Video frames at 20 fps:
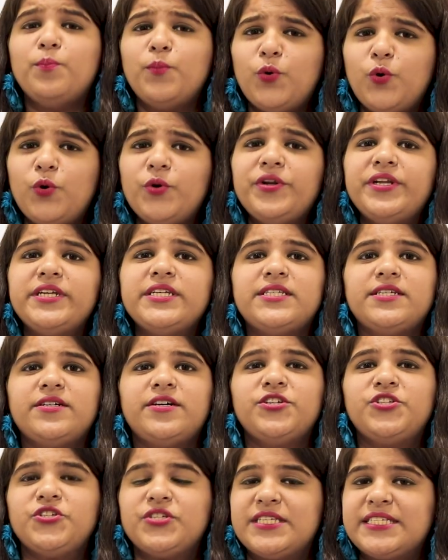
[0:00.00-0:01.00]
More
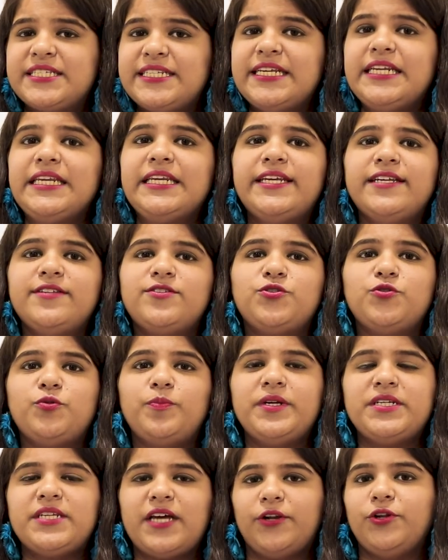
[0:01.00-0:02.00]
research still needs to
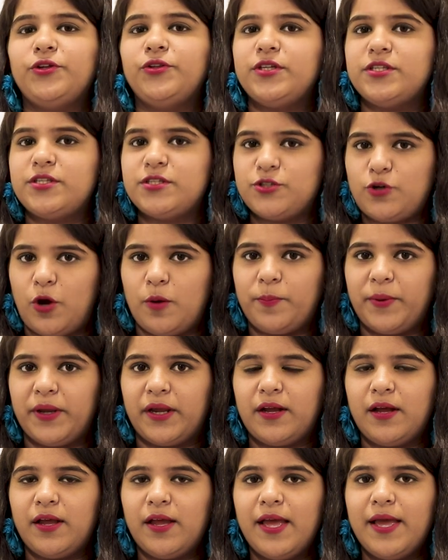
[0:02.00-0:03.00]
be done on this topic,
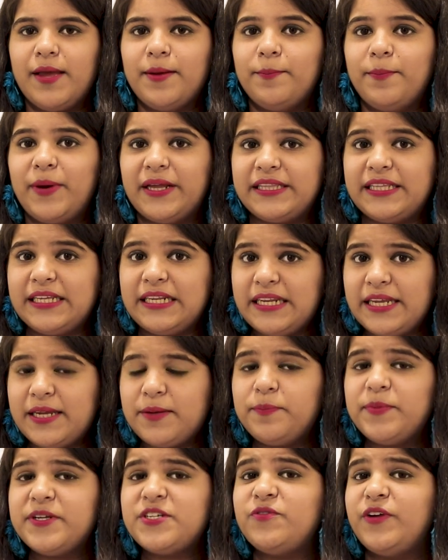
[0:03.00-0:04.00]
but the
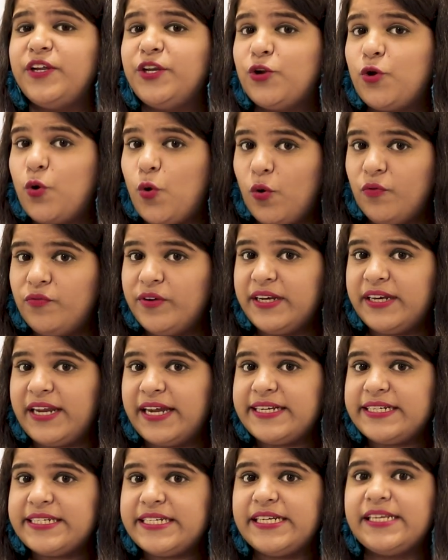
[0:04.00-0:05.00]
link between COVID
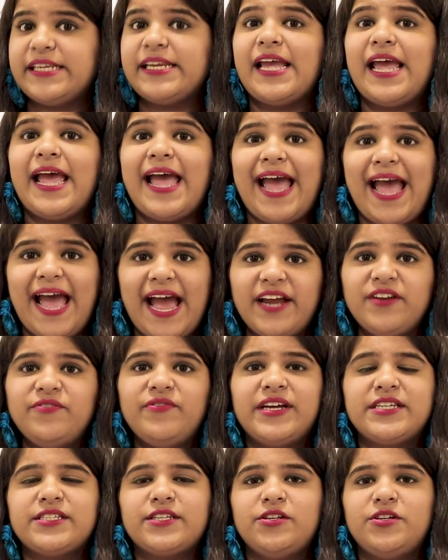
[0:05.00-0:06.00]
19 and
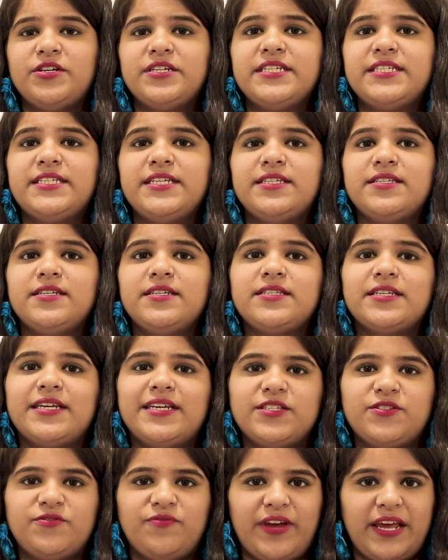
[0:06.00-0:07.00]
vascular diseases
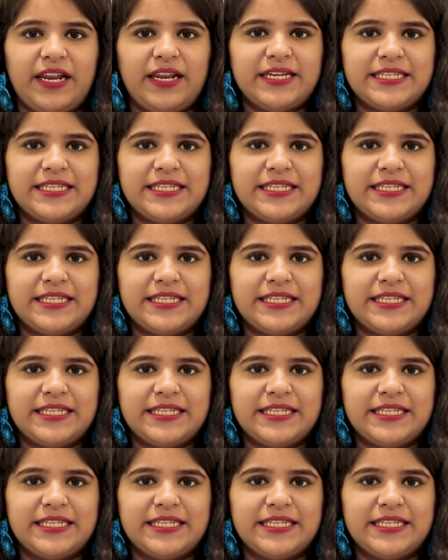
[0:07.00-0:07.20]
is well